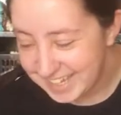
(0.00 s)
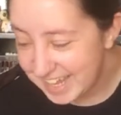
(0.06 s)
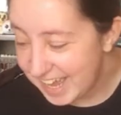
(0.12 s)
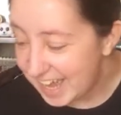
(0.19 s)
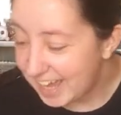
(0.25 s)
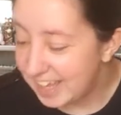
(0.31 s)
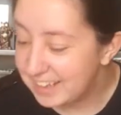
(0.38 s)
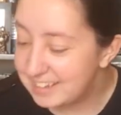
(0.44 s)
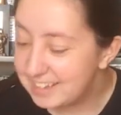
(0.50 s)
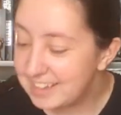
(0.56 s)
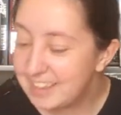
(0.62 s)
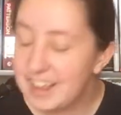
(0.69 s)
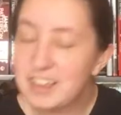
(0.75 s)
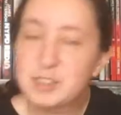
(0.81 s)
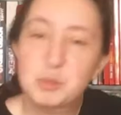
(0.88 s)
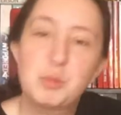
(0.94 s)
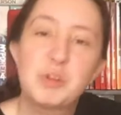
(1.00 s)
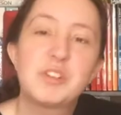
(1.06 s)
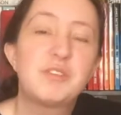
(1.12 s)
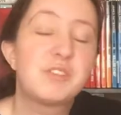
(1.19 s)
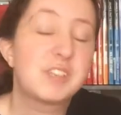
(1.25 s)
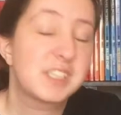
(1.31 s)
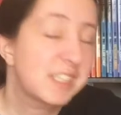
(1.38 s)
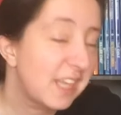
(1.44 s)
And the last one
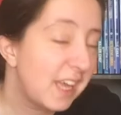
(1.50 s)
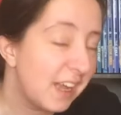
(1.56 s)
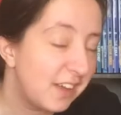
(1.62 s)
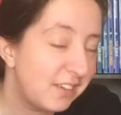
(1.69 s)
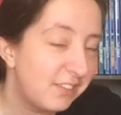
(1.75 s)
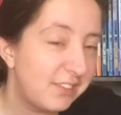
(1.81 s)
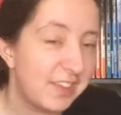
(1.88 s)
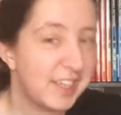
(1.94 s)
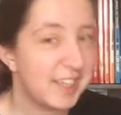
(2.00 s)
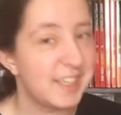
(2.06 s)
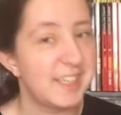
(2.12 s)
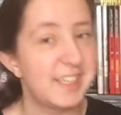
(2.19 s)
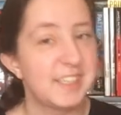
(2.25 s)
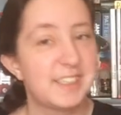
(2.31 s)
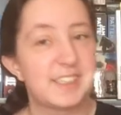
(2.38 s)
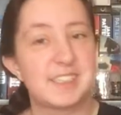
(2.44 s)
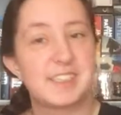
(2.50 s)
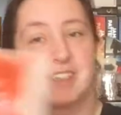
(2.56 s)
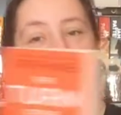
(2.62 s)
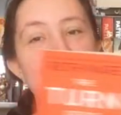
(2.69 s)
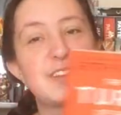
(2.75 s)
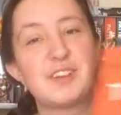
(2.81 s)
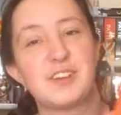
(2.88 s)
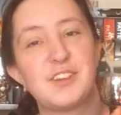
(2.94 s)
for Steph is the
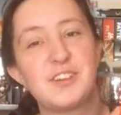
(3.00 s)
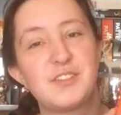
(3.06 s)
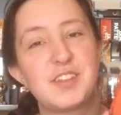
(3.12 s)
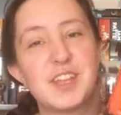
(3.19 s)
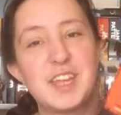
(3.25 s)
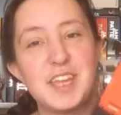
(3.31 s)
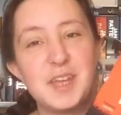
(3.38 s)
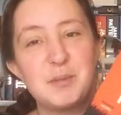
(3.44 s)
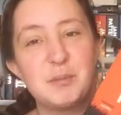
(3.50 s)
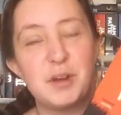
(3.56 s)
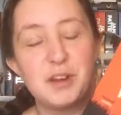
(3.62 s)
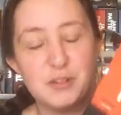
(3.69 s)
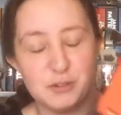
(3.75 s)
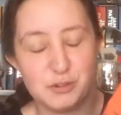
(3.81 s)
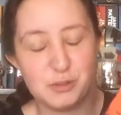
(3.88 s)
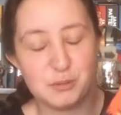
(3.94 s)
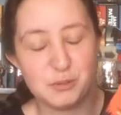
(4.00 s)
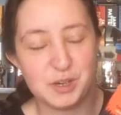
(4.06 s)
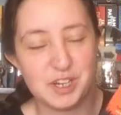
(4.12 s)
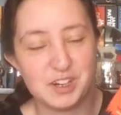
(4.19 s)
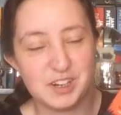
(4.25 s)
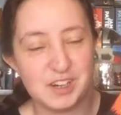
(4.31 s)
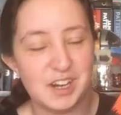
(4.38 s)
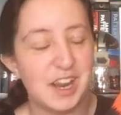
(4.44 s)
Turn Up the Key by Ruth
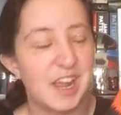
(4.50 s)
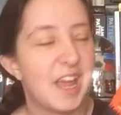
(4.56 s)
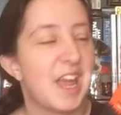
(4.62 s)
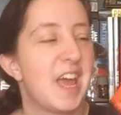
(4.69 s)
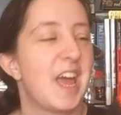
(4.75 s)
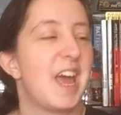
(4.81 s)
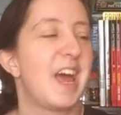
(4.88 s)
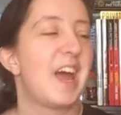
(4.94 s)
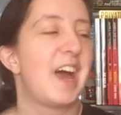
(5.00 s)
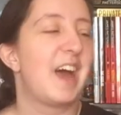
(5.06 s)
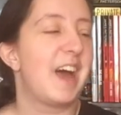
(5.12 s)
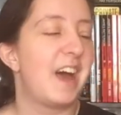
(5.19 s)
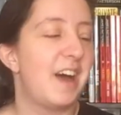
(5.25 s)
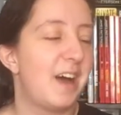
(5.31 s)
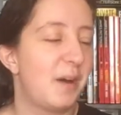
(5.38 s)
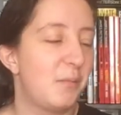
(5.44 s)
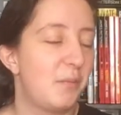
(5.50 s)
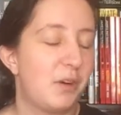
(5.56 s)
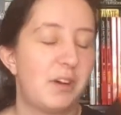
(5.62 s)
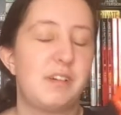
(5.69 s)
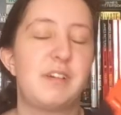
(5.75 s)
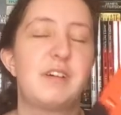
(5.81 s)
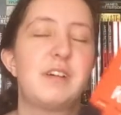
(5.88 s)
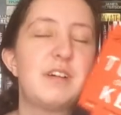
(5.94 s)
Weir.
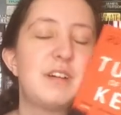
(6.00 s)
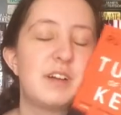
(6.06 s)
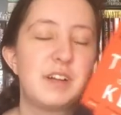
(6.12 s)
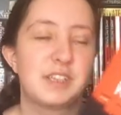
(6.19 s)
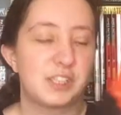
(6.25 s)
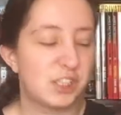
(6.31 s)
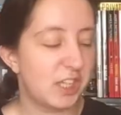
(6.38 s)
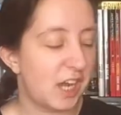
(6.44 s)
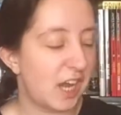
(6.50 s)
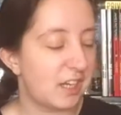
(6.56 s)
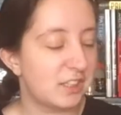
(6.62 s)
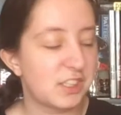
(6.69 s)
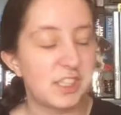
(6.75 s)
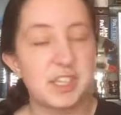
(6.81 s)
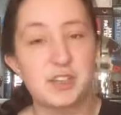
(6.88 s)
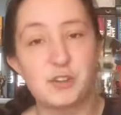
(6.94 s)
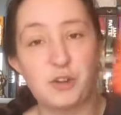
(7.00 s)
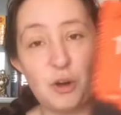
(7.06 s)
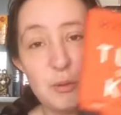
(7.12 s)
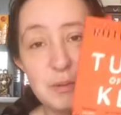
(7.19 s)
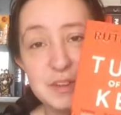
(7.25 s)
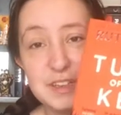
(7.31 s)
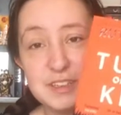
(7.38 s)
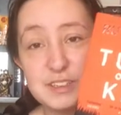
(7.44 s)
Oh, she actually got
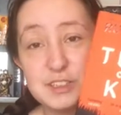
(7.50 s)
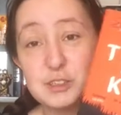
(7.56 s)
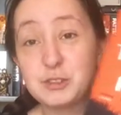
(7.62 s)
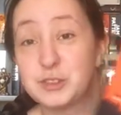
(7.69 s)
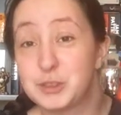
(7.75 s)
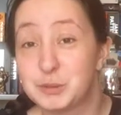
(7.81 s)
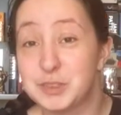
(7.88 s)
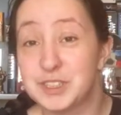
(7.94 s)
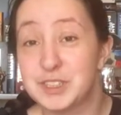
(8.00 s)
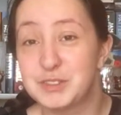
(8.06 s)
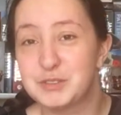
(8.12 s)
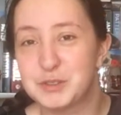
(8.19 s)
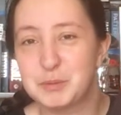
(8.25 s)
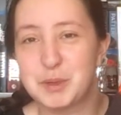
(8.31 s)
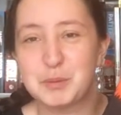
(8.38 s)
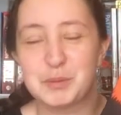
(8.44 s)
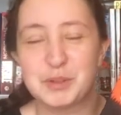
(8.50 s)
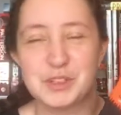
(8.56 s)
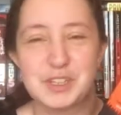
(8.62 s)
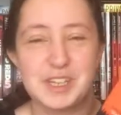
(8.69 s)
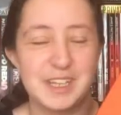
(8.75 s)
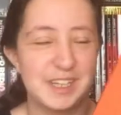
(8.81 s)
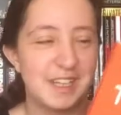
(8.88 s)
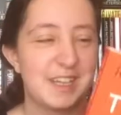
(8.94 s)
me this so sweetly for my
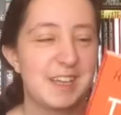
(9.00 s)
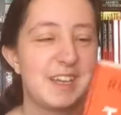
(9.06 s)
birthday.